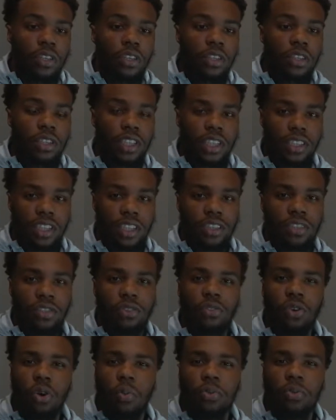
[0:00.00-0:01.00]
the things that
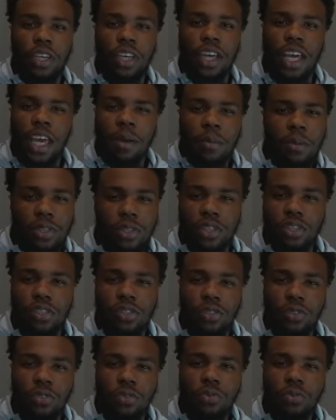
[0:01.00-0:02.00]
they're normally able to
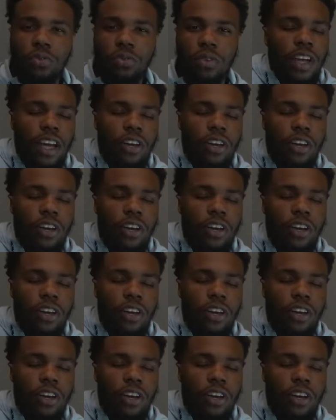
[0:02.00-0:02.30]
do.